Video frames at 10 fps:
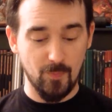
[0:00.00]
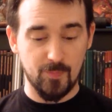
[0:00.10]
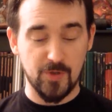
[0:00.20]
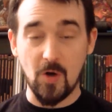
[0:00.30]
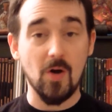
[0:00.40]

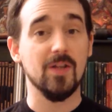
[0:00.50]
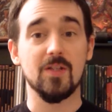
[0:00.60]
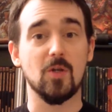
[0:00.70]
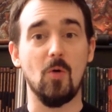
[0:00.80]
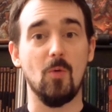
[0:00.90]
started
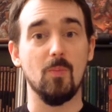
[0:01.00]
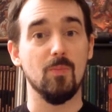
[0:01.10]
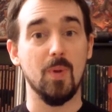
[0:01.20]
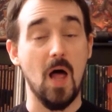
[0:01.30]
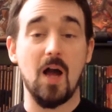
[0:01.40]
this whole
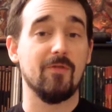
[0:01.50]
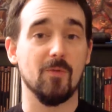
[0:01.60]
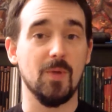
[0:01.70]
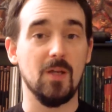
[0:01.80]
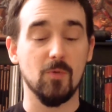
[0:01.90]
blog
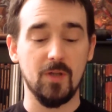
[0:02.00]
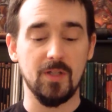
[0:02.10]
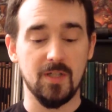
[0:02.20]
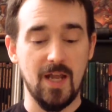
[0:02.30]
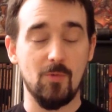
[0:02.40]
for me
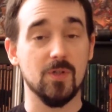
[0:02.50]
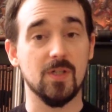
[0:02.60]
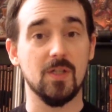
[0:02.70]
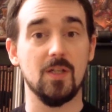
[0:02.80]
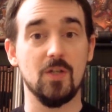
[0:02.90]
really today
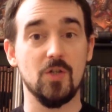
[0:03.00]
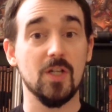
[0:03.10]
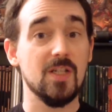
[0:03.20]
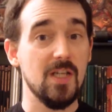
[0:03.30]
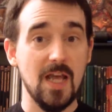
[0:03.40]
was that
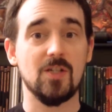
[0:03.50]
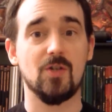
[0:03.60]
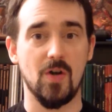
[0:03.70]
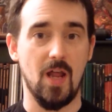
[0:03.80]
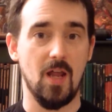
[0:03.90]
just
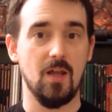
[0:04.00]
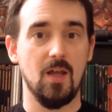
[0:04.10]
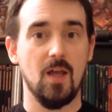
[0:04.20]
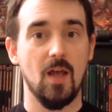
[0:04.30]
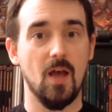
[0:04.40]
yesterday,
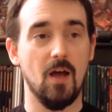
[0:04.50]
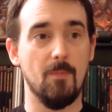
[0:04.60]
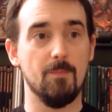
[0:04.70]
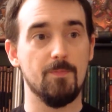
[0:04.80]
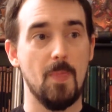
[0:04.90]

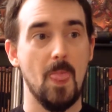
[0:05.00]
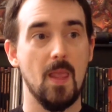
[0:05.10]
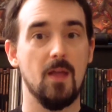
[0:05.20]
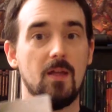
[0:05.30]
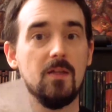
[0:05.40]

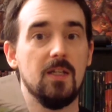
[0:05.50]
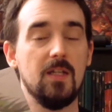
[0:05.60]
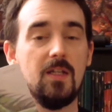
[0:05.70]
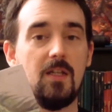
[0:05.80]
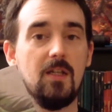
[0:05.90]

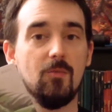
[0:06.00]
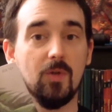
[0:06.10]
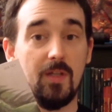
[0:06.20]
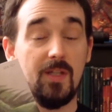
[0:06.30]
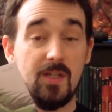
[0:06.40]
D&D
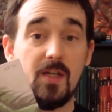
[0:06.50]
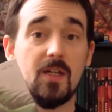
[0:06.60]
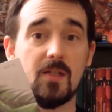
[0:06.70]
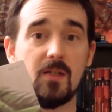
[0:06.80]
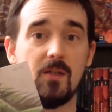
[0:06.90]
released
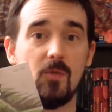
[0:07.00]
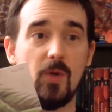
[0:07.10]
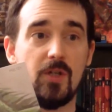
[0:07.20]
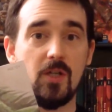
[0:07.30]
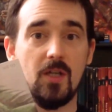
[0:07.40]
this,
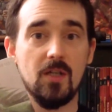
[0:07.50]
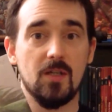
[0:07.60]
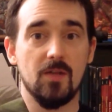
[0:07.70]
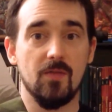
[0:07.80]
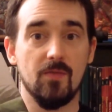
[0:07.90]
which
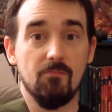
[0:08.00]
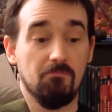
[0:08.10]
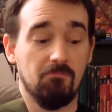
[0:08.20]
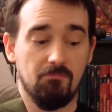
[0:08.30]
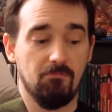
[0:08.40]
is
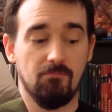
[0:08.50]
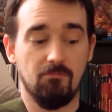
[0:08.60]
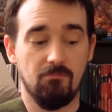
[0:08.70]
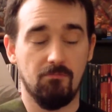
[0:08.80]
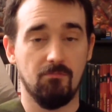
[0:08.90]

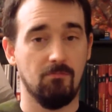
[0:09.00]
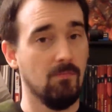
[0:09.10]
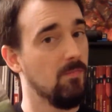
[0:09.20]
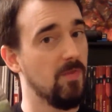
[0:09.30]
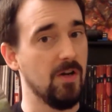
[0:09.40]

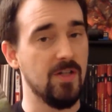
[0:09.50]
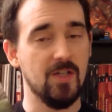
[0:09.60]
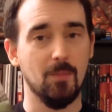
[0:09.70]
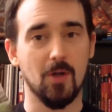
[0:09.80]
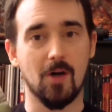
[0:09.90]
very
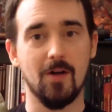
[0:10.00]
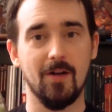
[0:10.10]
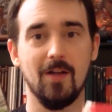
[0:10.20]
similar,